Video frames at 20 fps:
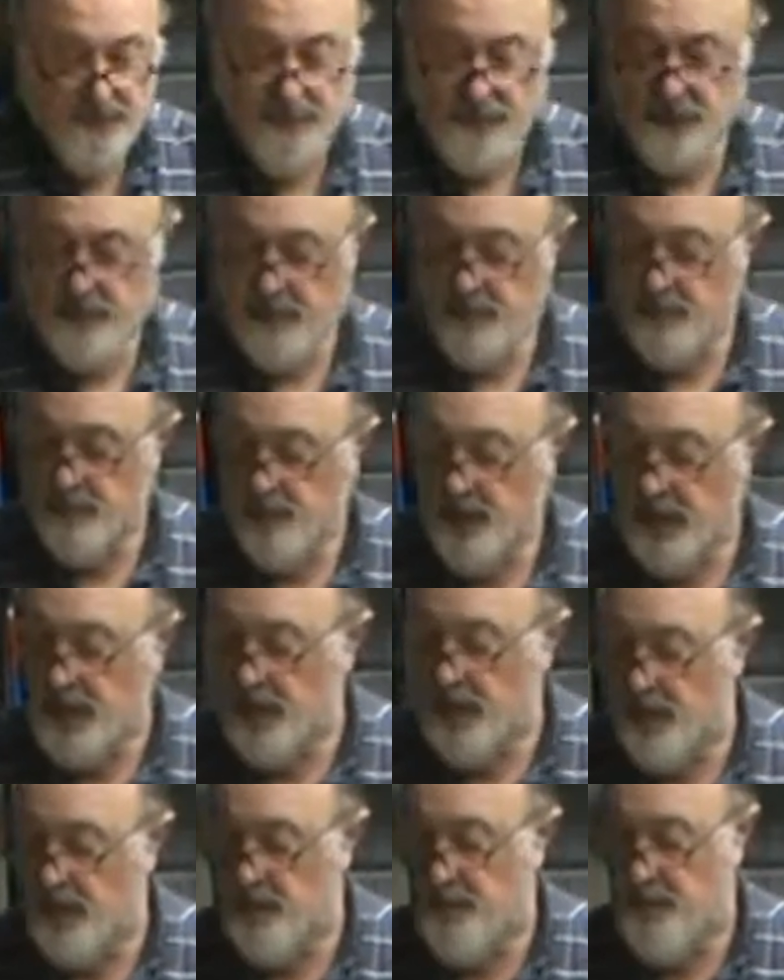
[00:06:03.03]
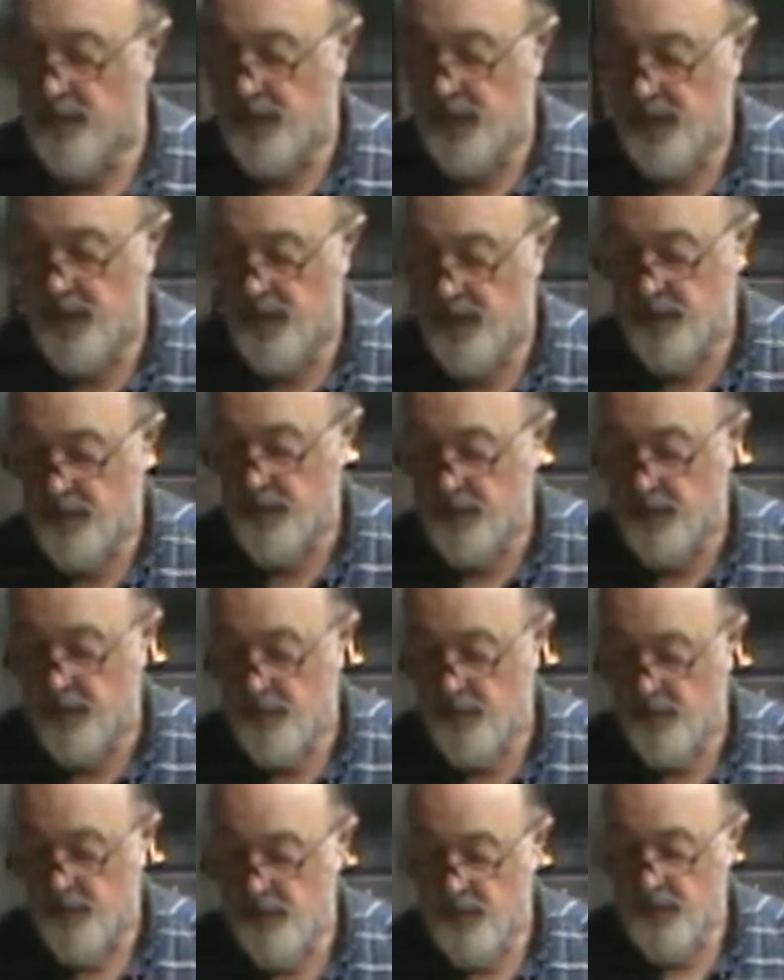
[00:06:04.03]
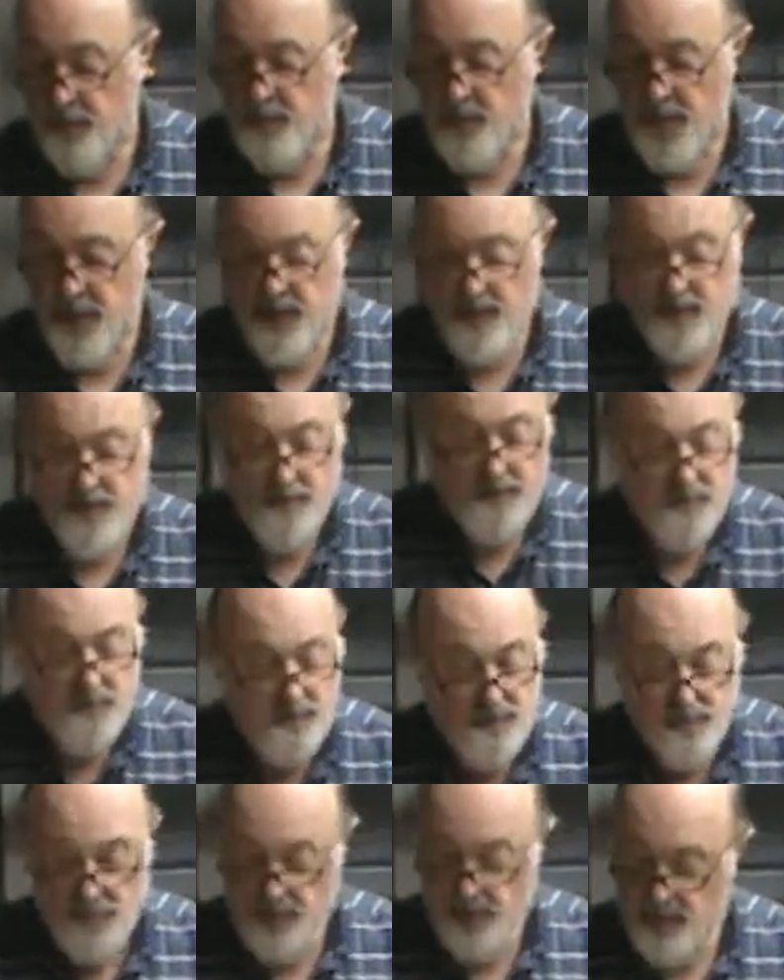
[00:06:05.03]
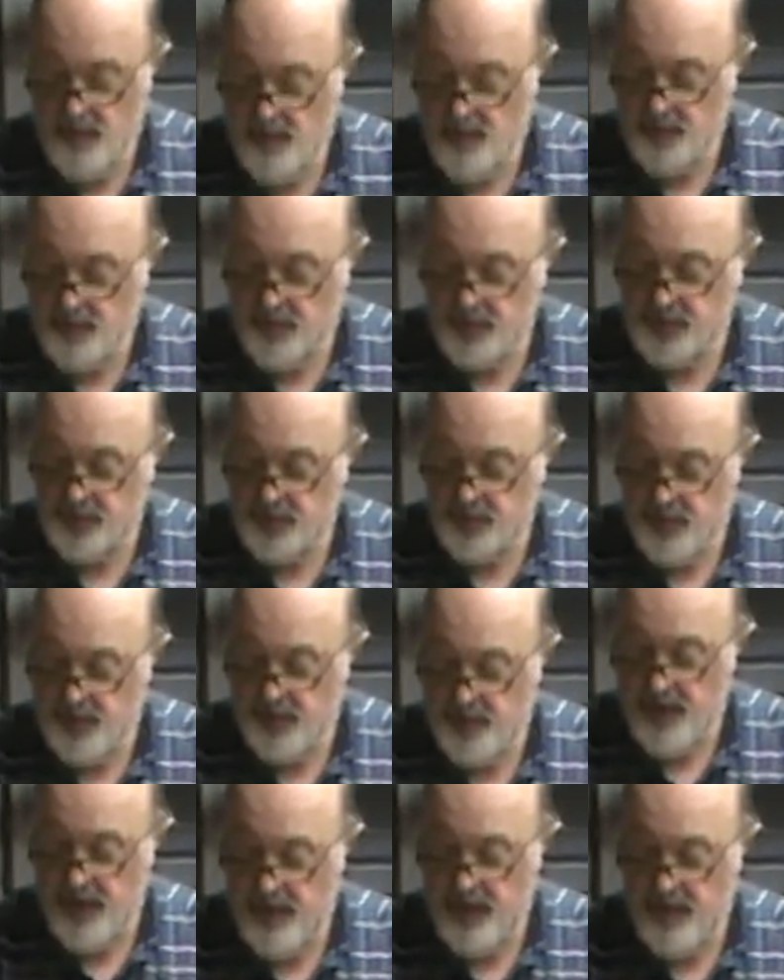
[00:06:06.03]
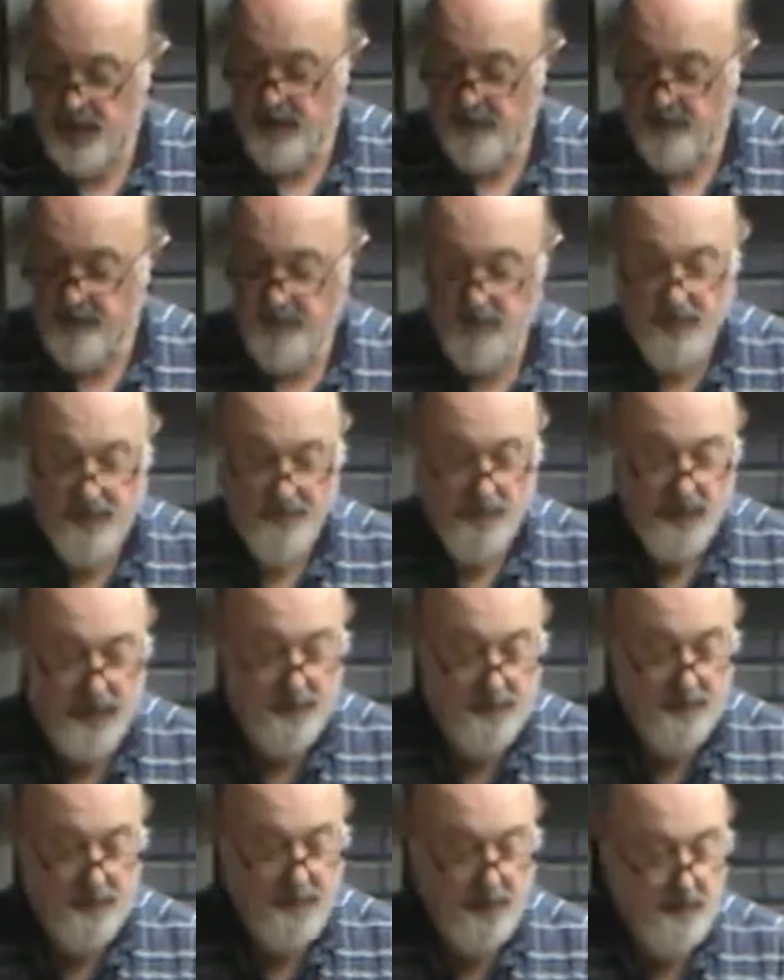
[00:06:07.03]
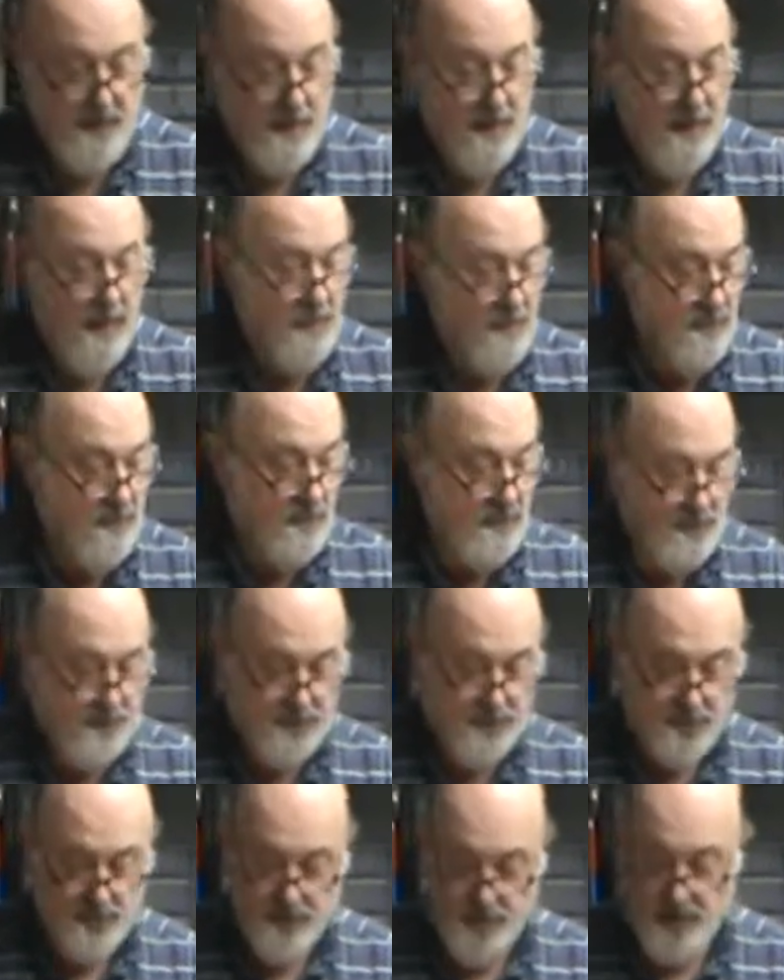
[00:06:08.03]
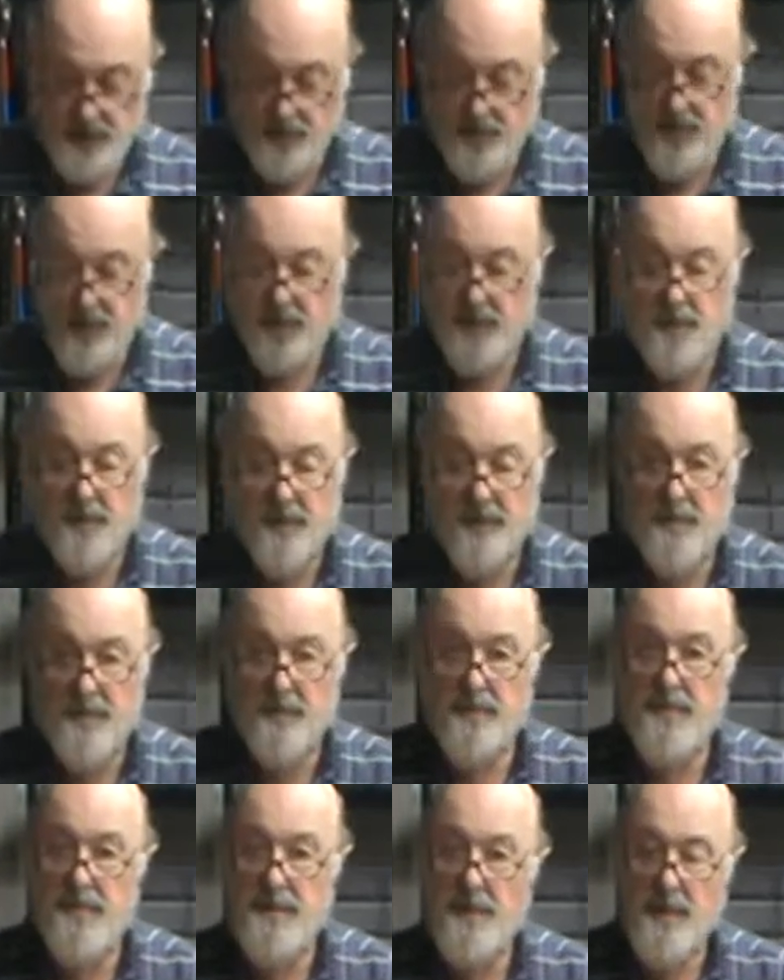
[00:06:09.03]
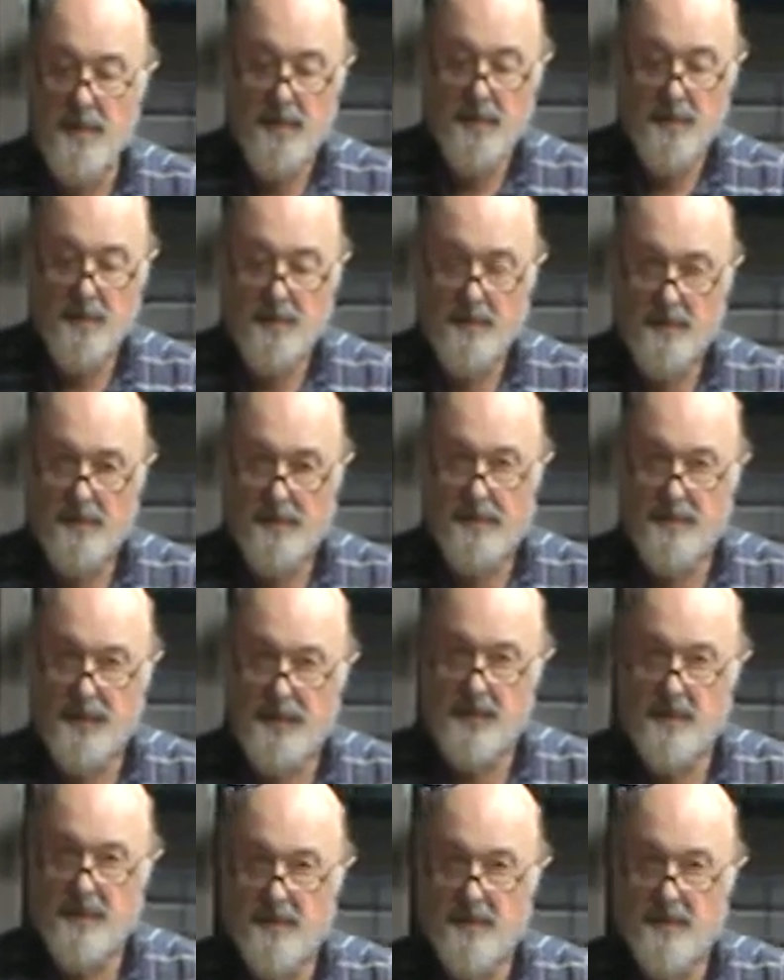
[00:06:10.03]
the medium, and I'll be back to show you that after I painted that on. I need to show you how I did it. The